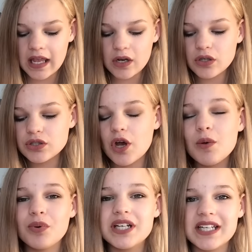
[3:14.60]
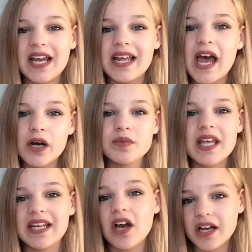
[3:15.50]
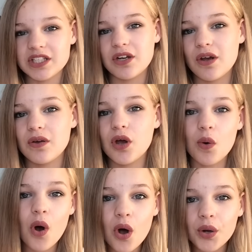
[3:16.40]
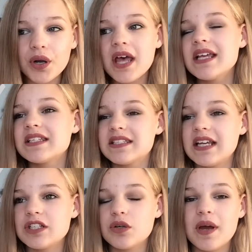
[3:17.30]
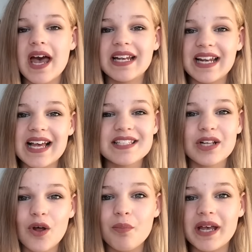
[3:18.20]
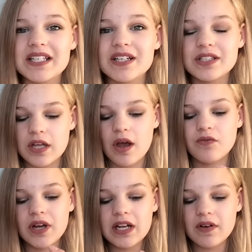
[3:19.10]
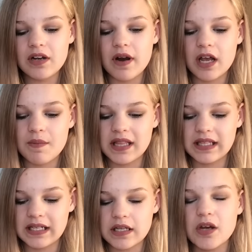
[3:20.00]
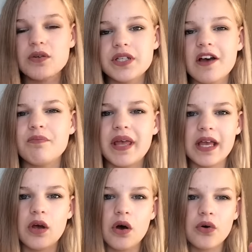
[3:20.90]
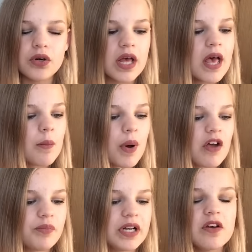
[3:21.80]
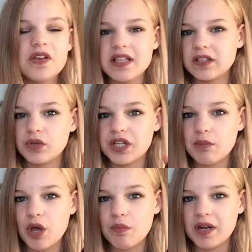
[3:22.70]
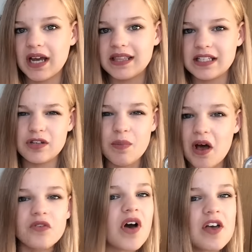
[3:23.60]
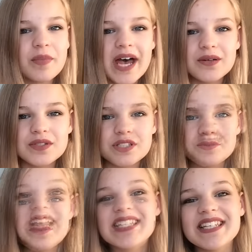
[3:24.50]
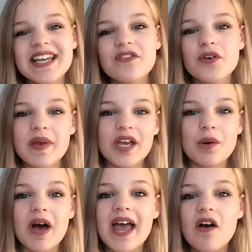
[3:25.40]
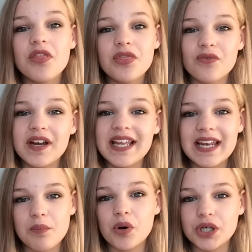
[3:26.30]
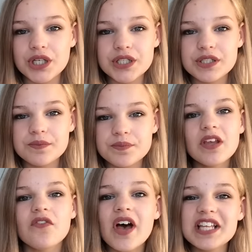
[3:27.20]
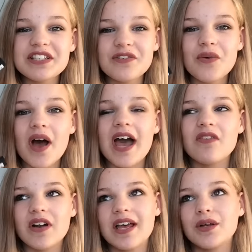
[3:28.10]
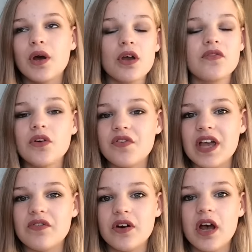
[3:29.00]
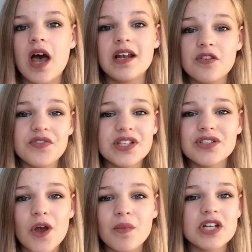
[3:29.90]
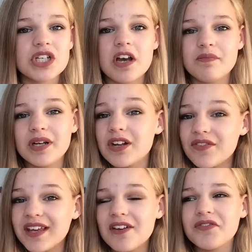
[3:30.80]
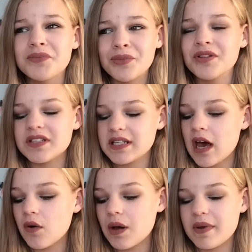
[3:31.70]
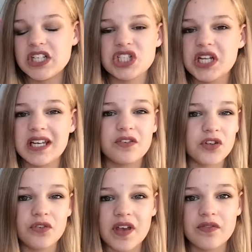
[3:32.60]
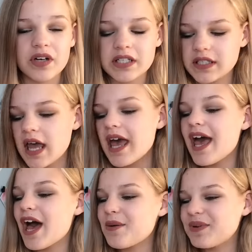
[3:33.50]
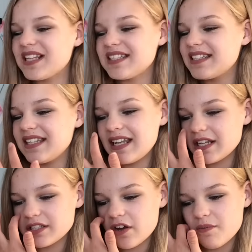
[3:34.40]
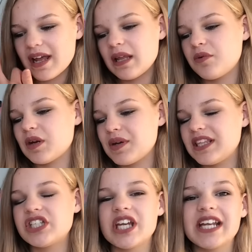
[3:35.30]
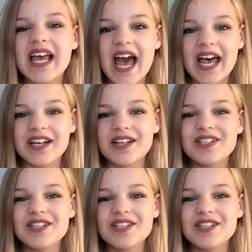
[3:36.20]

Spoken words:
It looks so pretty, and it helps any eyeshadow go on, stick to it, and last a lot better. So I really, really recommend these. I also have pink gold, but I've been loving this one at the moment, and these are about £5. Then lastly, for makeup, I have 3 lip products. First of all, I have like an overall favourite. I love this so much and I've been loving it for months now. I mentioned it in a few favourites. But this is the NYX Soft Matte Lip Cream in the shade Can.